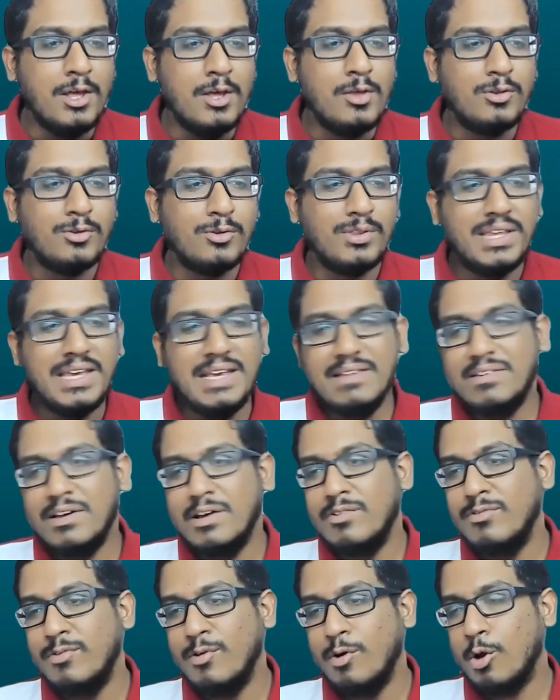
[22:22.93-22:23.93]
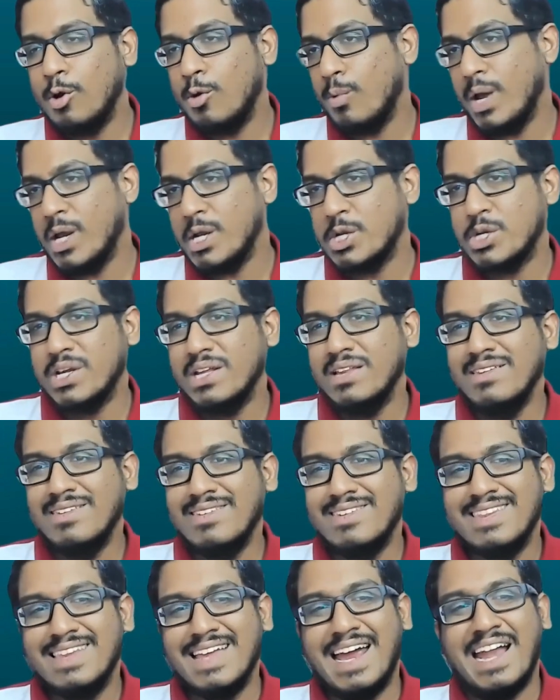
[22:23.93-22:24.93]
So these are 4
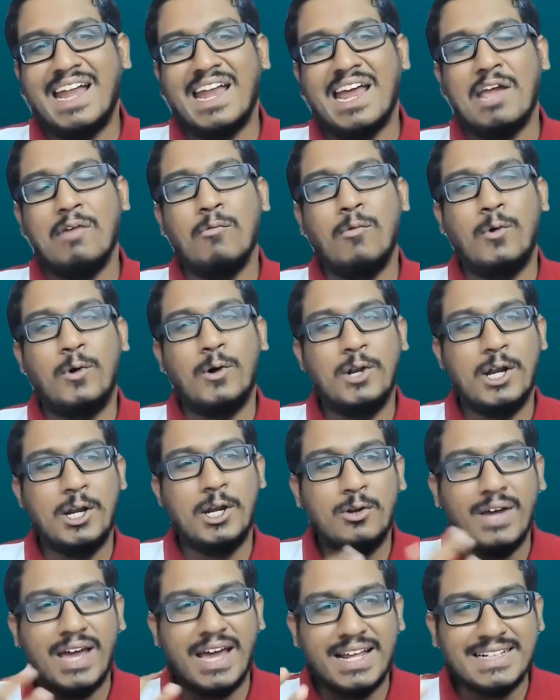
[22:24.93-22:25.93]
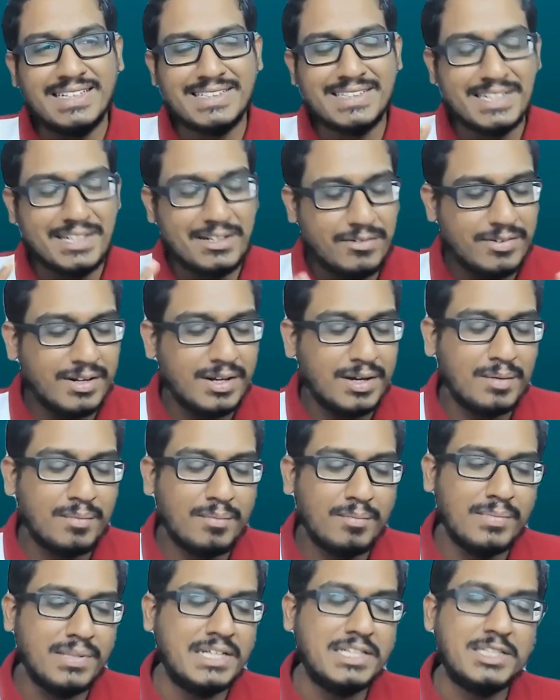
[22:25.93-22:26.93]
questions that I wanted to answer
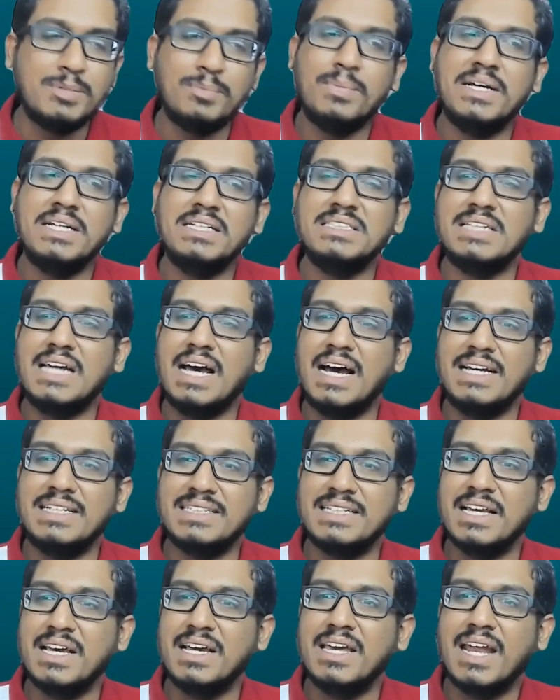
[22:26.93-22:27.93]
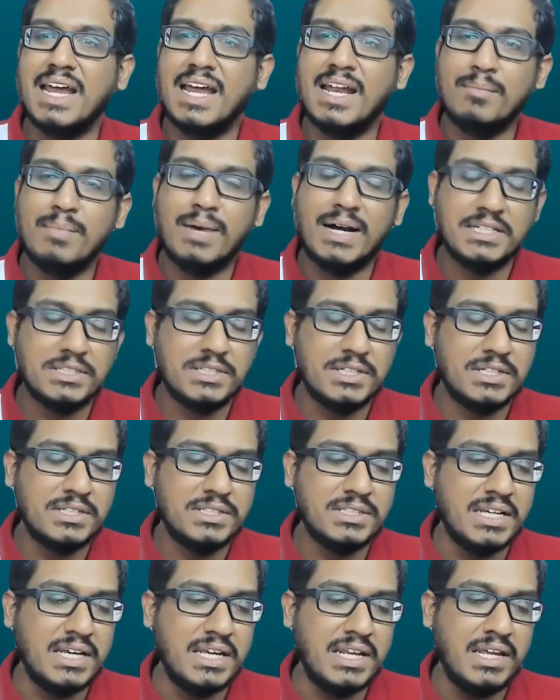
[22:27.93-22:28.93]
from this month's Ask a Grandmaster
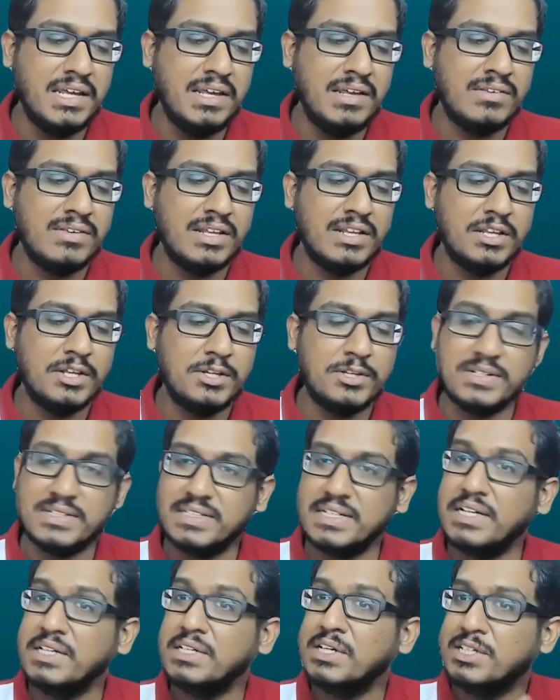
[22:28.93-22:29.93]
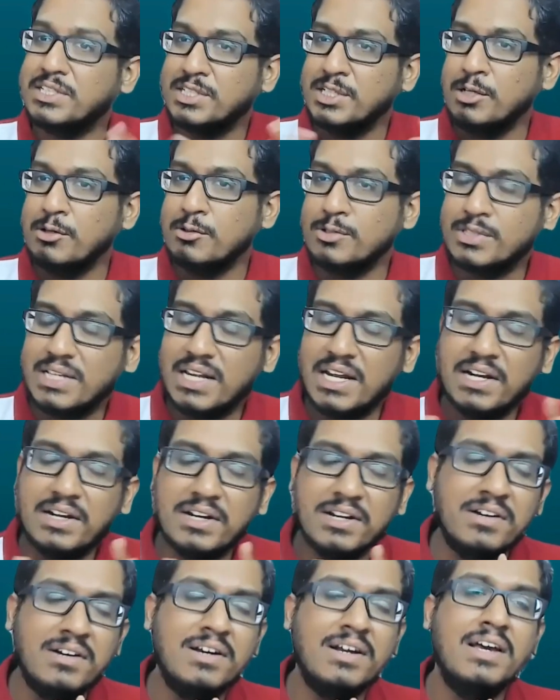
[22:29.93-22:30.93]
series in the Chess Gaja's
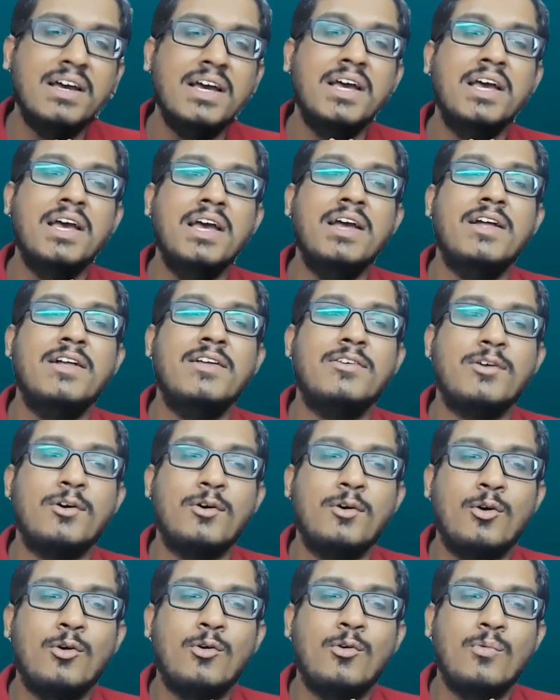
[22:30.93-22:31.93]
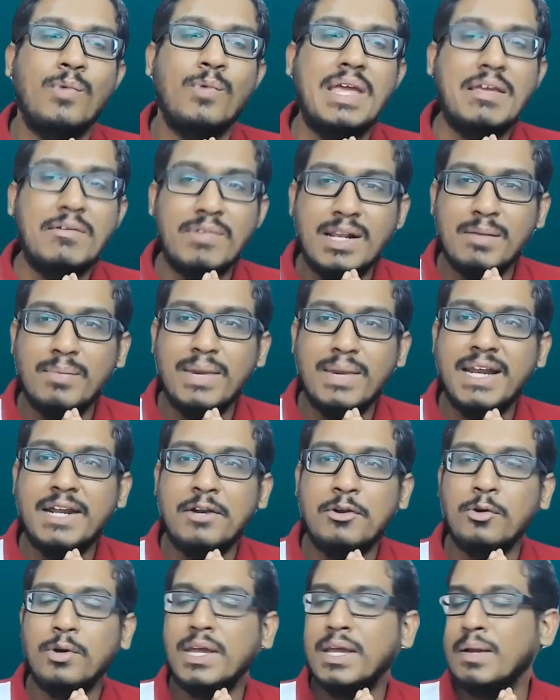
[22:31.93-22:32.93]
newsletter. So we will be
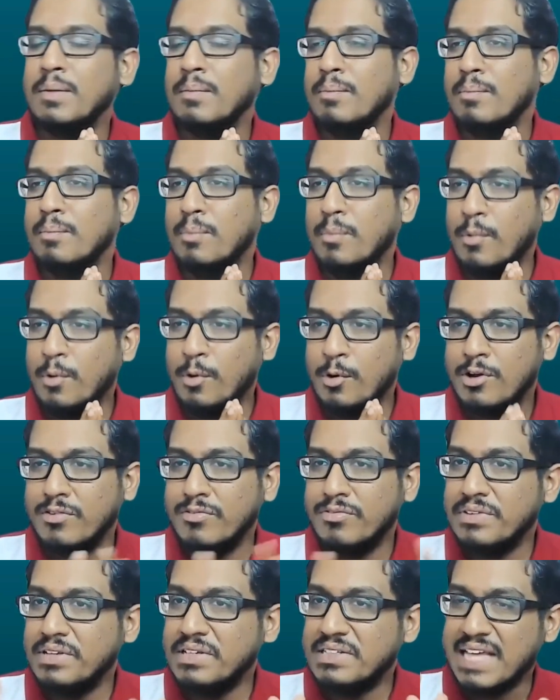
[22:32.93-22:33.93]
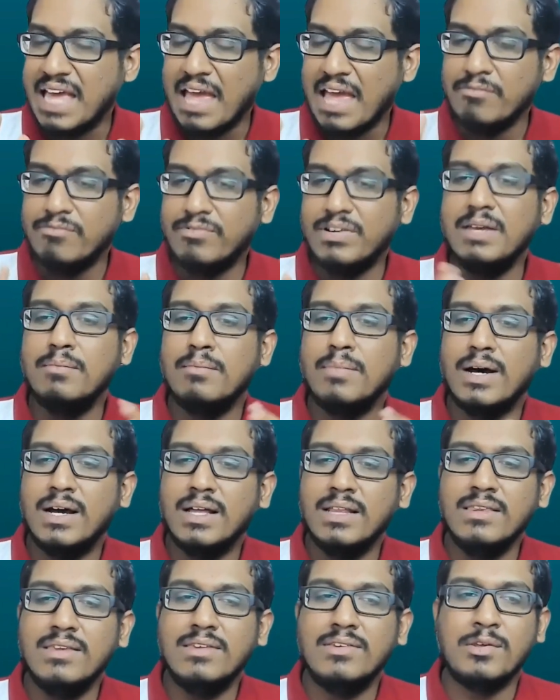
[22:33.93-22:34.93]
doing more of this every
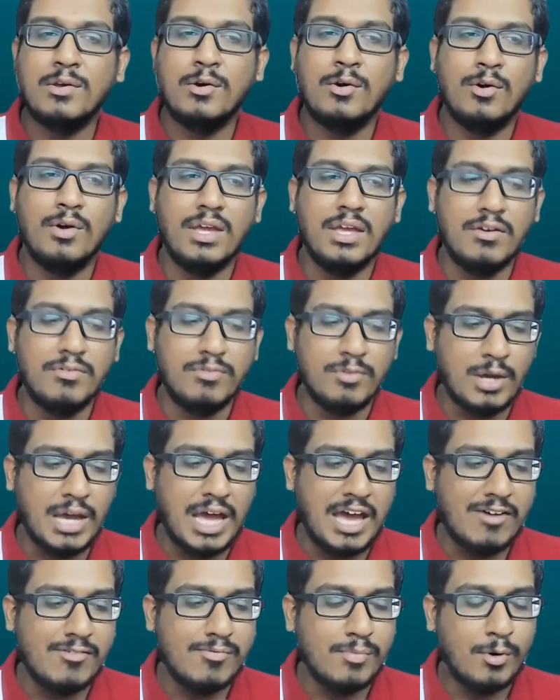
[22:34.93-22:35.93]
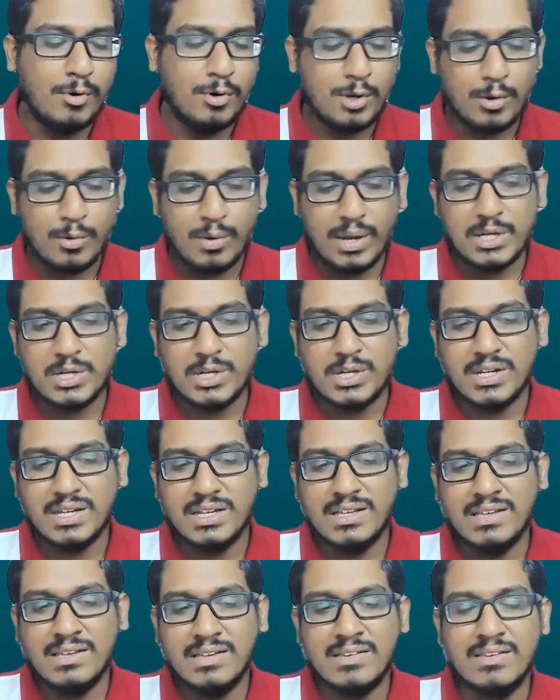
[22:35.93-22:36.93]
month. So if you have more
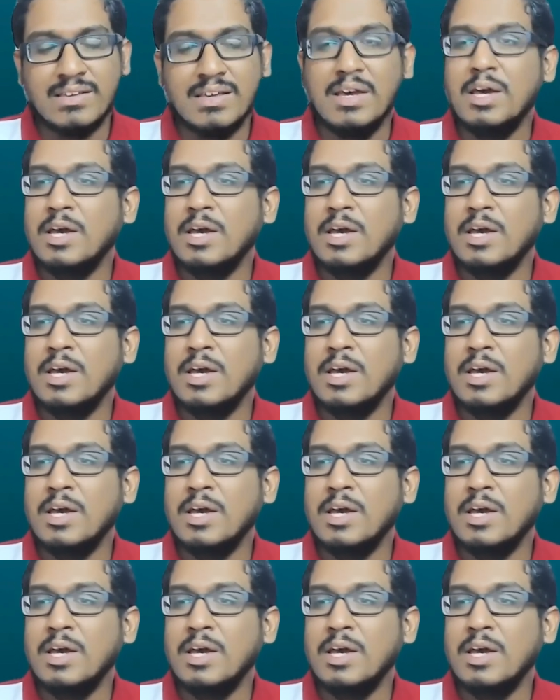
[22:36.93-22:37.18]
questions,